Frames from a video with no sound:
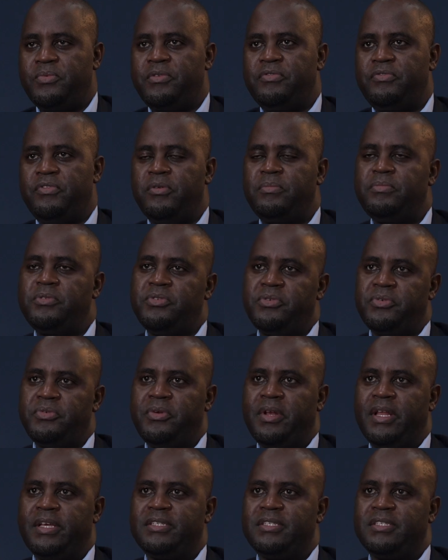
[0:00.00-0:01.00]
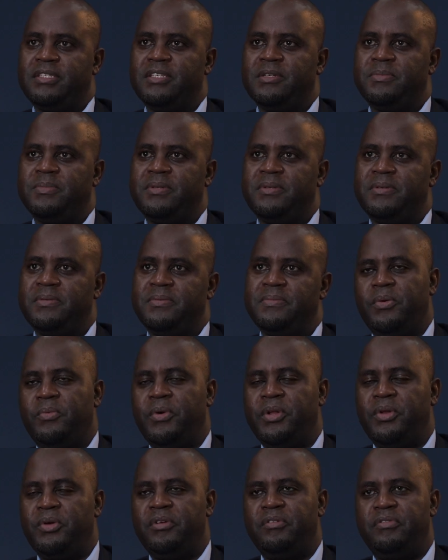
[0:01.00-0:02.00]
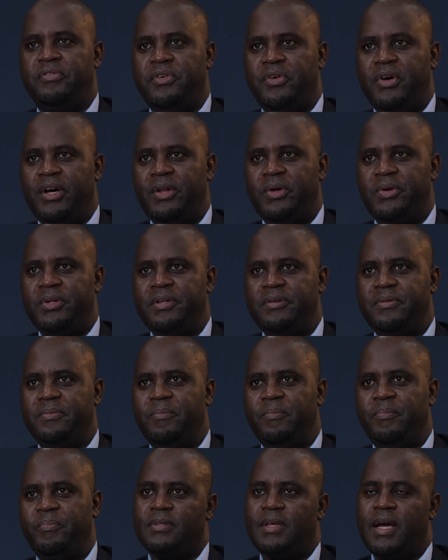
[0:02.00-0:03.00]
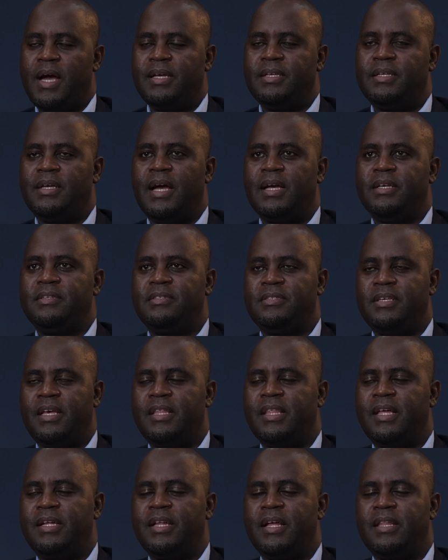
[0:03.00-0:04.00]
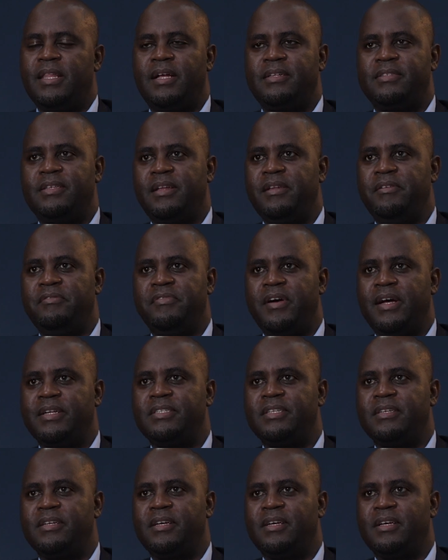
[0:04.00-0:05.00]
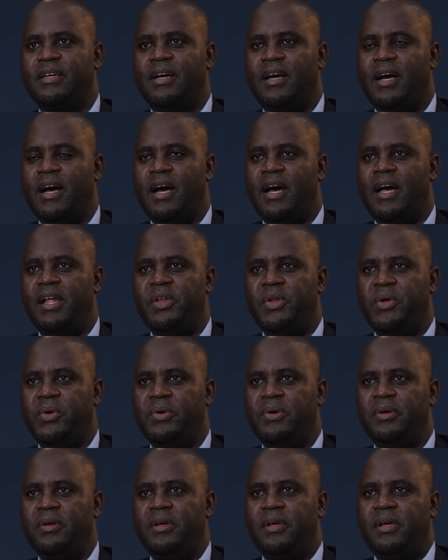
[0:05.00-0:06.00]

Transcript: We form new relationships. We don't feel alone. I say that, and that's an emphatic no.